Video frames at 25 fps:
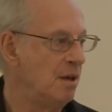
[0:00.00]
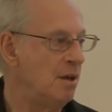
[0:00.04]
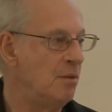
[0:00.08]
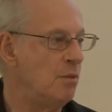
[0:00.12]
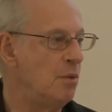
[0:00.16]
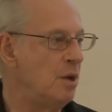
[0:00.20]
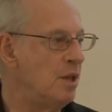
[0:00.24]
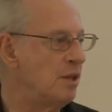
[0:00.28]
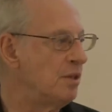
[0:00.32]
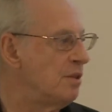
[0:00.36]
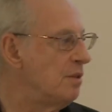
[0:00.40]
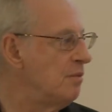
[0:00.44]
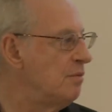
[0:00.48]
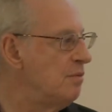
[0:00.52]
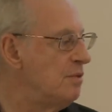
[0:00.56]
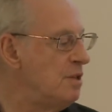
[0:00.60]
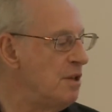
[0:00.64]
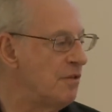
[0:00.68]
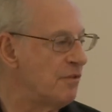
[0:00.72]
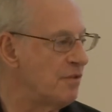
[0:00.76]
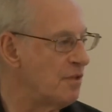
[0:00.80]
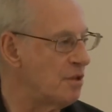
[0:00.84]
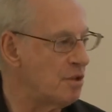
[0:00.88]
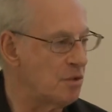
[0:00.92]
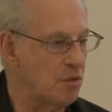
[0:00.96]
with
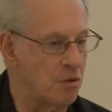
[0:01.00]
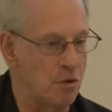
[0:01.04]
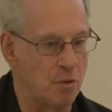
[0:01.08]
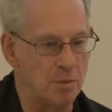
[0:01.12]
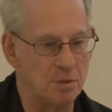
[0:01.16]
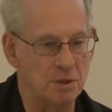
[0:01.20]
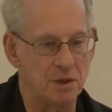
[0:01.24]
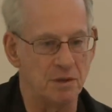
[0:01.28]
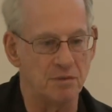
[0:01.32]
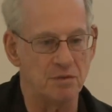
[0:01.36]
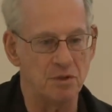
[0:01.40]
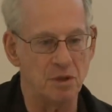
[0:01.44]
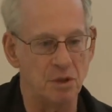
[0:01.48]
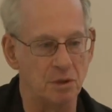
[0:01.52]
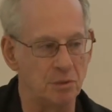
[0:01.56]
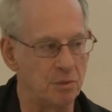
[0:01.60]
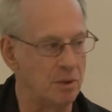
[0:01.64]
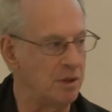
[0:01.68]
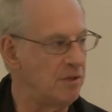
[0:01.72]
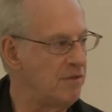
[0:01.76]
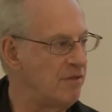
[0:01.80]
different groups of children,